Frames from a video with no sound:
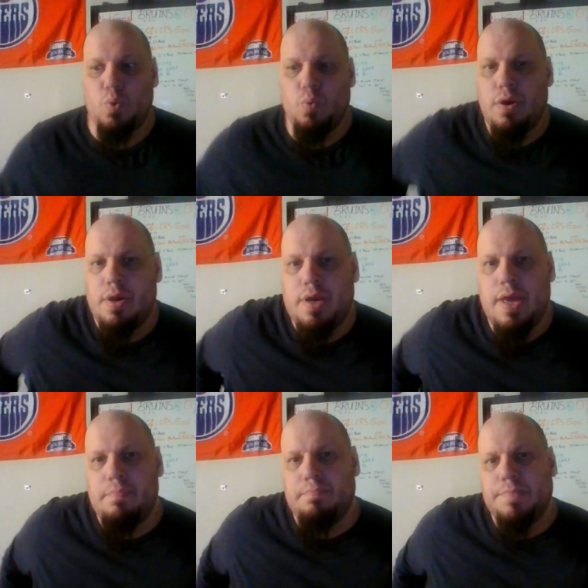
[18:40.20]
We got a
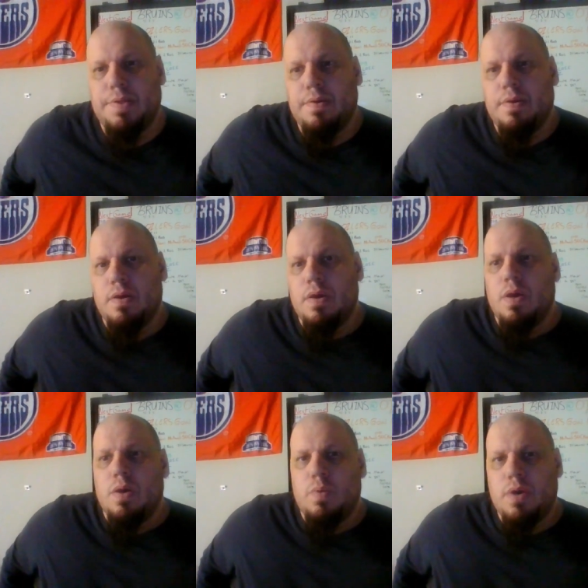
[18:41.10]
game.
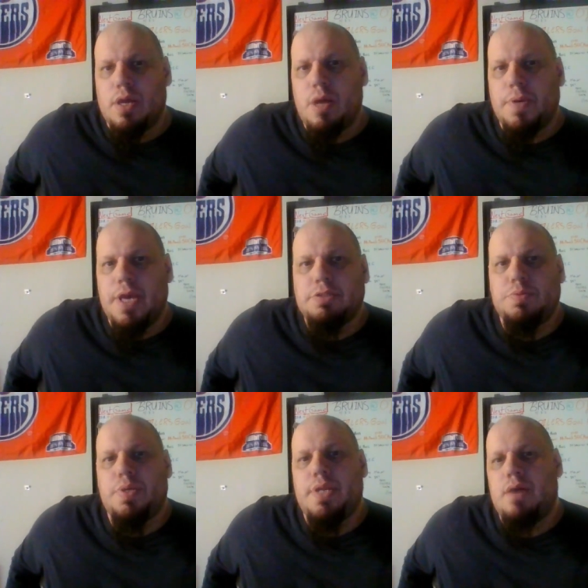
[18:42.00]
We got a couple games
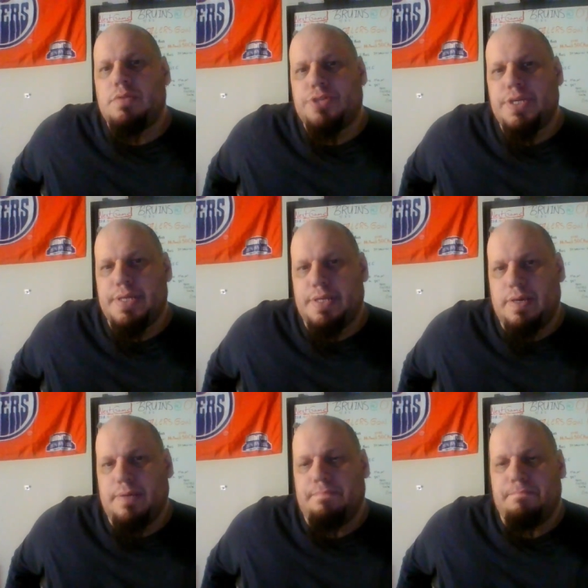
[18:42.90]
between now and trade
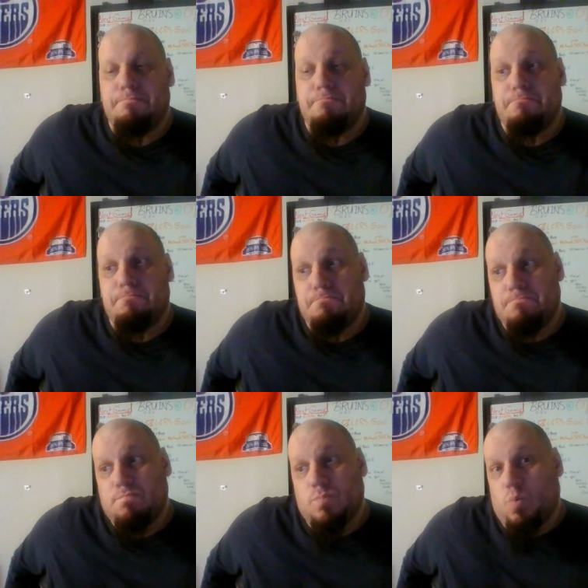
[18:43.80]
deadline.
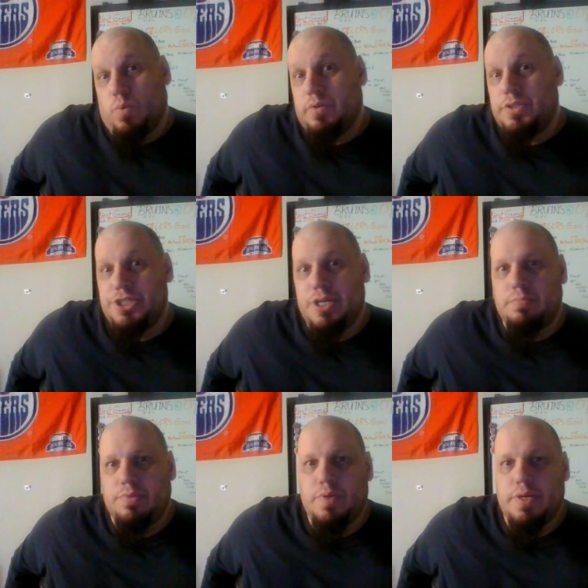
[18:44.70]
Will the
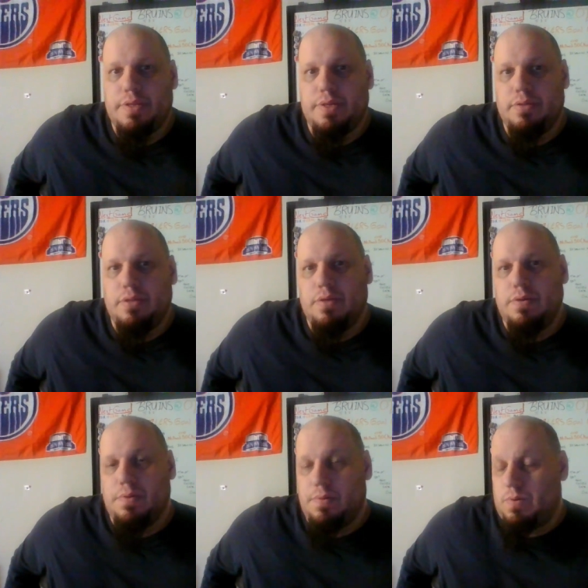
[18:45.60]
GM do anything?
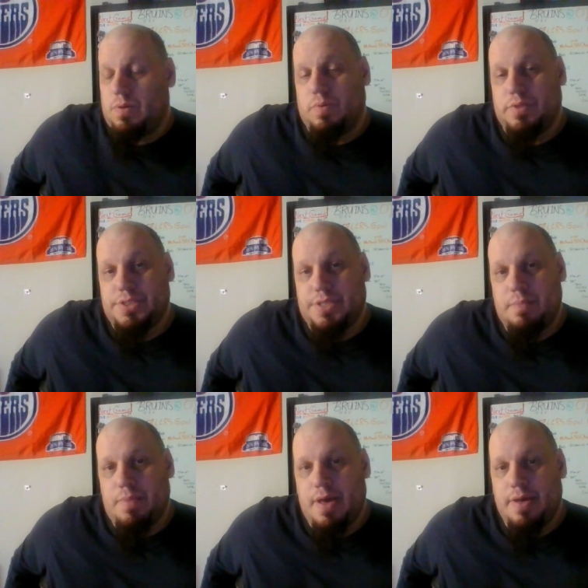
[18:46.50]
Or will he
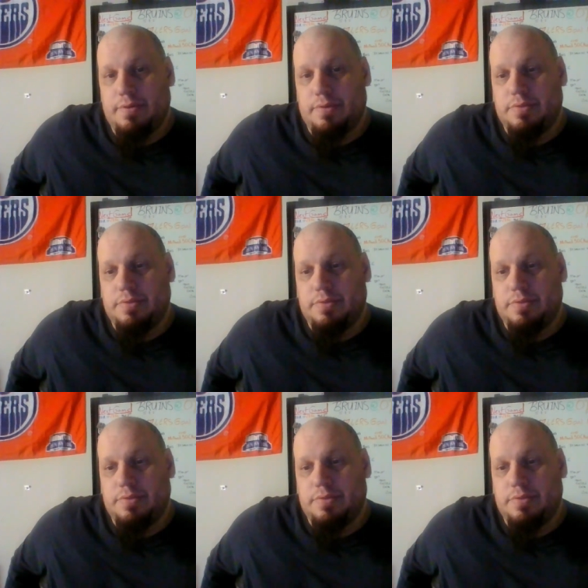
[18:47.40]
stay pat?